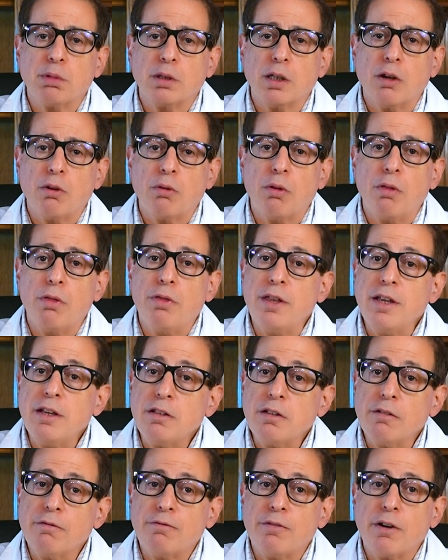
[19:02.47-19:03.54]
below.
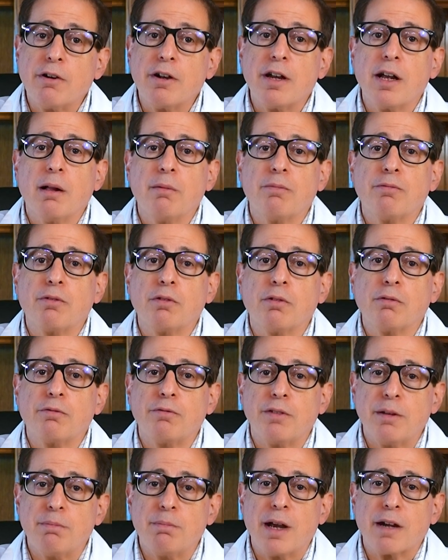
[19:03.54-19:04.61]
These are very helpful
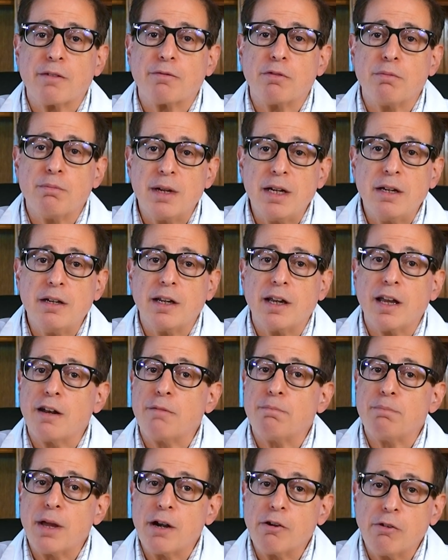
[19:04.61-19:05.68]
feedback for me to get
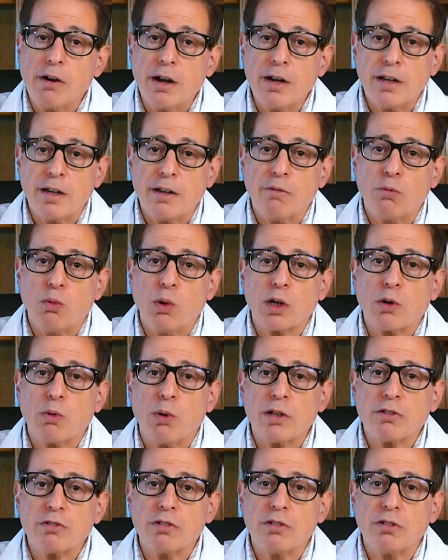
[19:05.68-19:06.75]
a better idea of what
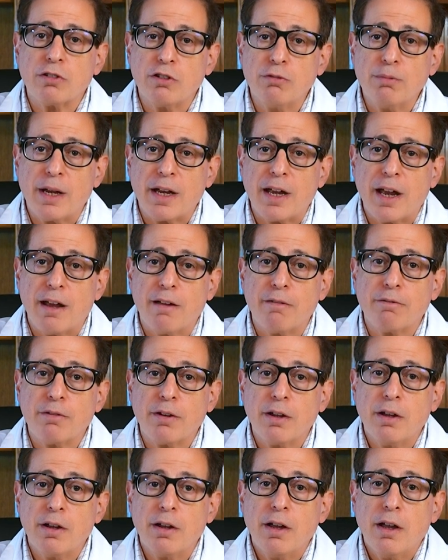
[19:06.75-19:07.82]
questions you may have.
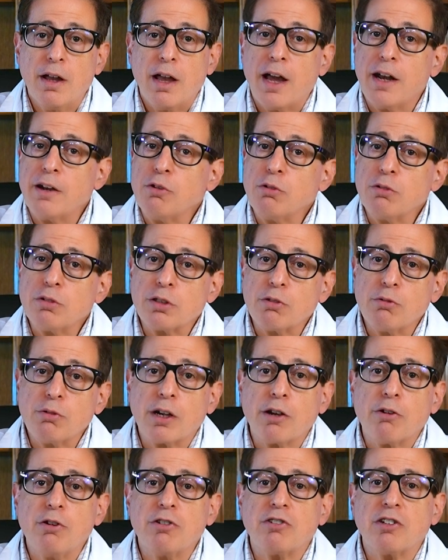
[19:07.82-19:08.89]
And I also
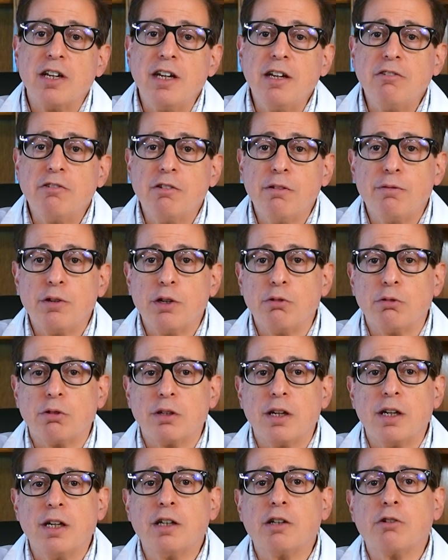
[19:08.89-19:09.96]
encourage each of you
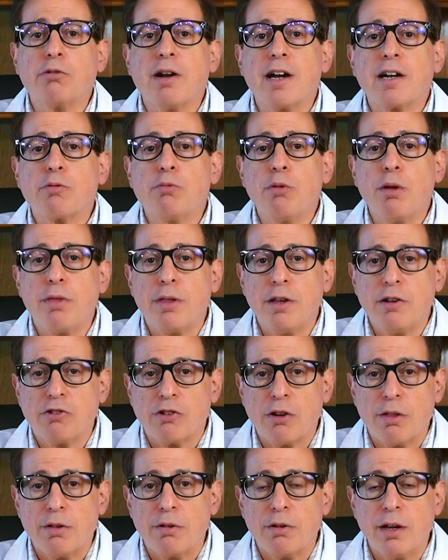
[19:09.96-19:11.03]
to interact with each
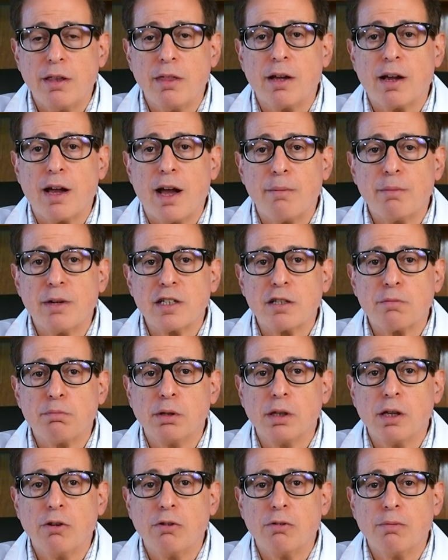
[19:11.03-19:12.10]
other in the comments
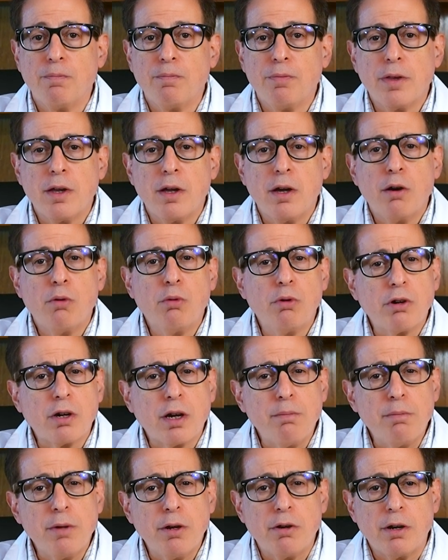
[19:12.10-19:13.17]
below. We're a
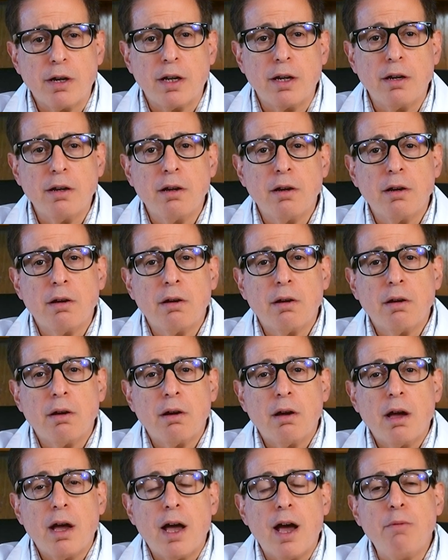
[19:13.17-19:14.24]
community,
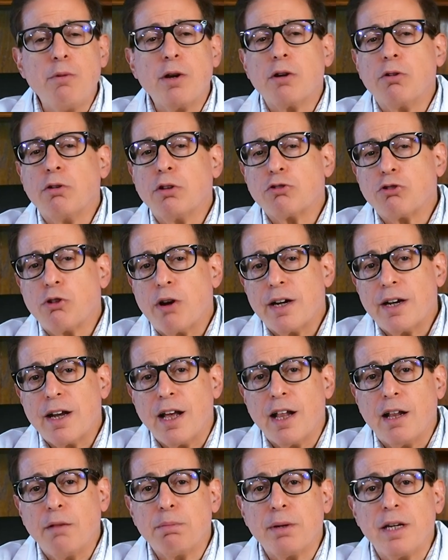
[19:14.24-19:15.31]
and we can all try to
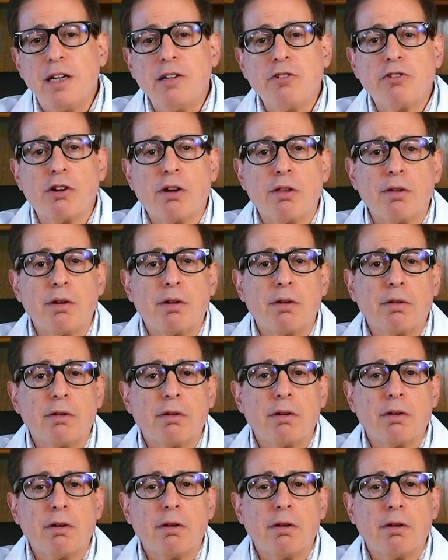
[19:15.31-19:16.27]
help each other.